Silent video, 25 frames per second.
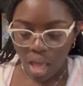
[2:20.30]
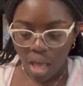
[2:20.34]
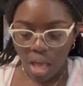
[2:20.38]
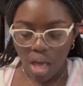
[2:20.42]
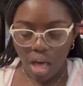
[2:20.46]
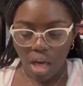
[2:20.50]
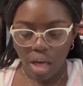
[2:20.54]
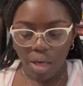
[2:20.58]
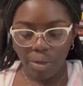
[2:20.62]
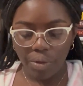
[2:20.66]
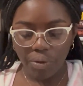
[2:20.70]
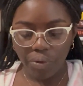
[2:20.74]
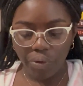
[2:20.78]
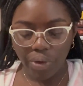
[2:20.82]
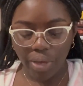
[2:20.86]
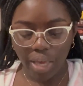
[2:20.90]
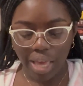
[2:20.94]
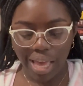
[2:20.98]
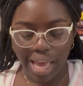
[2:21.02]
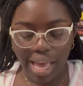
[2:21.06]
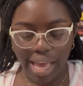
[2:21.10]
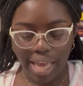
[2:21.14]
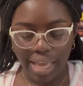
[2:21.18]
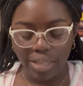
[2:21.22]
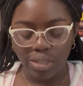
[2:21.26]

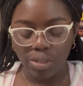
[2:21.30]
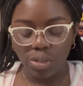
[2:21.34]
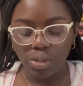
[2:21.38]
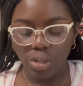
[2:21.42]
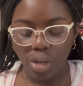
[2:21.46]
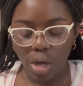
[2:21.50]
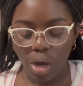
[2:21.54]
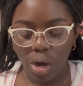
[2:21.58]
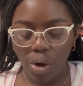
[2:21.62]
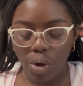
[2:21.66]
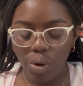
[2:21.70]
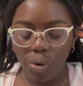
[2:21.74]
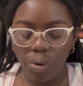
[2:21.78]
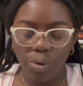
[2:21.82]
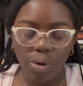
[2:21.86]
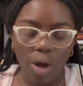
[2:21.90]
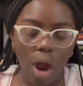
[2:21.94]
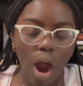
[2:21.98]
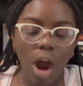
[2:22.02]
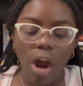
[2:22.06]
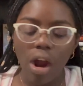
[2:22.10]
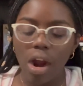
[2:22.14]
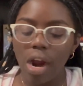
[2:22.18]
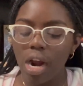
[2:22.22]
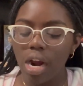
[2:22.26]
Okay, so
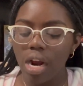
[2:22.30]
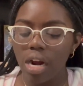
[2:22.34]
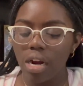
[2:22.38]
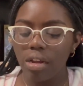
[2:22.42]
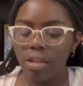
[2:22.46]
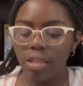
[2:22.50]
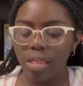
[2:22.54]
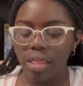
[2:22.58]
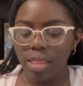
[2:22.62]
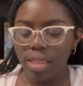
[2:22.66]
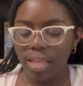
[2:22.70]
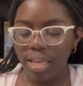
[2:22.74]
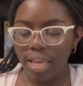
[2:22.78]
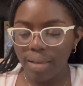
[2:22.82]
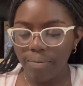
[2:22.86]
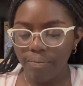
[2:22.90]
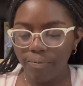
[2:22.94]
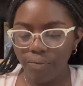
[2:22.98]
our theme